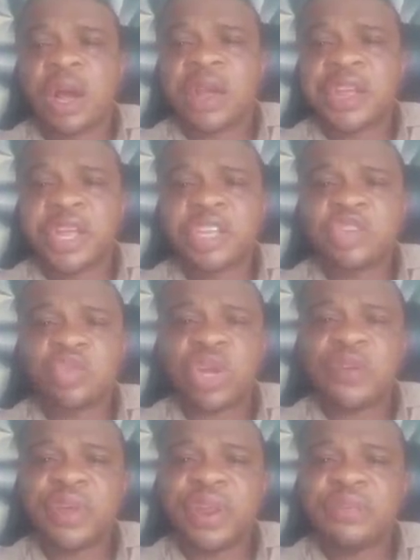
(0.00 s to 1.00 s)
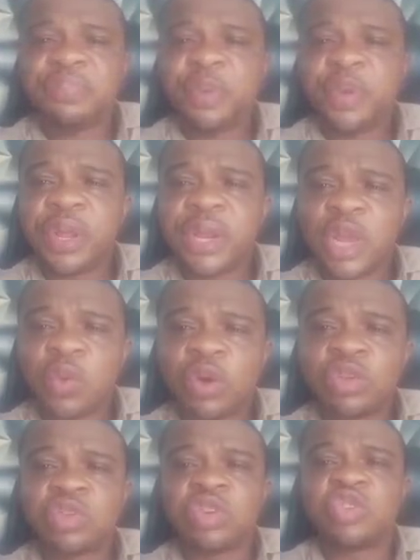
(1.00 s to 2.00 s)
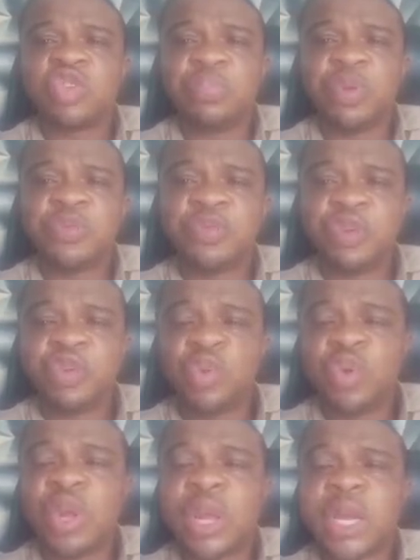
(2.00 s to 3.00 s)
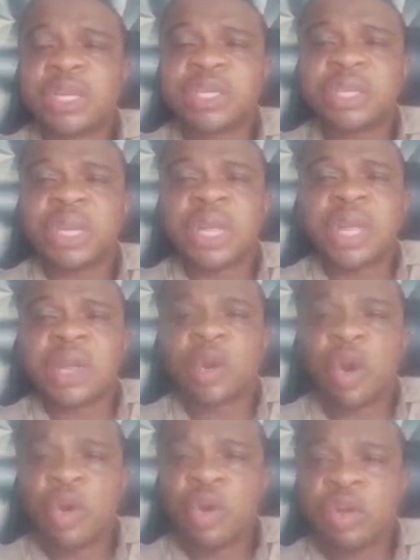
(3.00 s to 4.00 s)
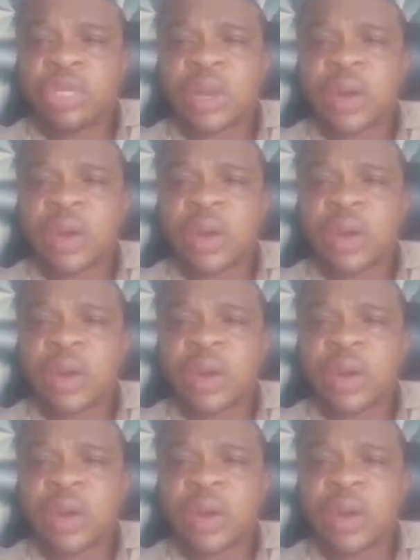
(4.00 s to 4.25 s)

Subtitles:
In case you have any building that you want us to build for you, you can call us.